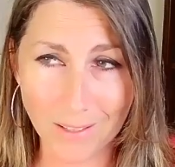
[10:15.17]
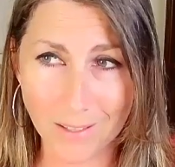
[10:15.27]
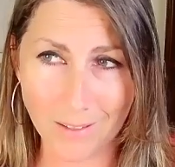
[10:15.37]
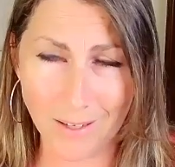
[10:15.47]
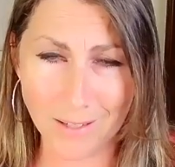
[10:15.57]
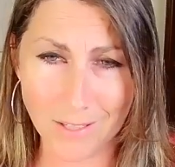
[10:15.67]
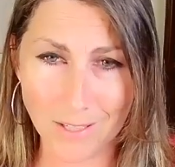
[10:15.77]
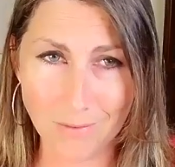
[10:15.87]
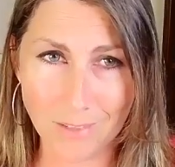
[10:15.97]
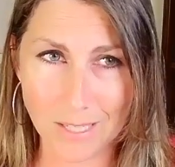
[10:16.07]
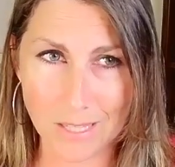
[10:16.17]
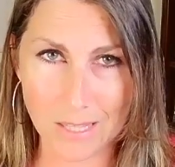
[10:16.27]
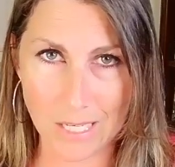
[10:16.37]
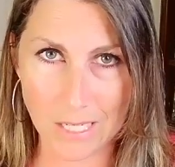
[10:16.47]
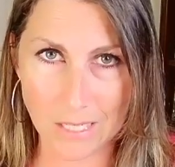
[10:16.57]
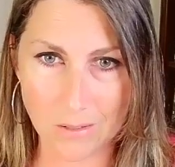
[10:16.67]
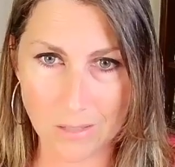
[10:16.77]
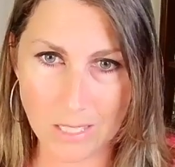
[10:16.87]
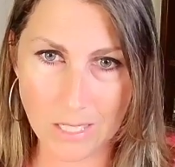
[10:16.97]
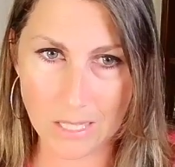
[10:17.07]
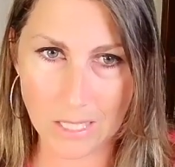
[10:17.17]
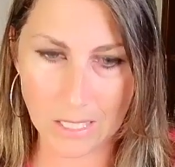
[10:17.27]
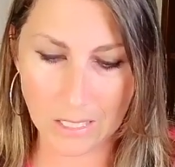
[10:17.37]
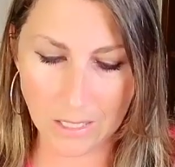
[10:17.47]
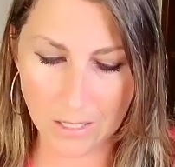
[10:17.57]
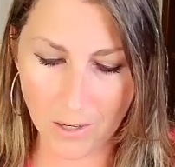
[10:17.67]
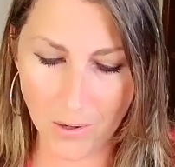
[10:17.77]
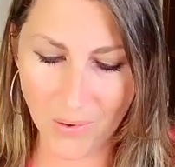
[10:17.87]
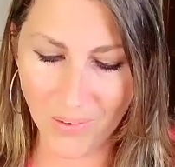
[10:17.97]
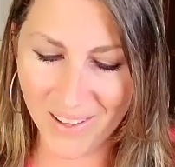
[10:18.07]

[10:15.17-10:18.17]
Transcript: Like, gosh, they didn't even say thanks or anything, you know?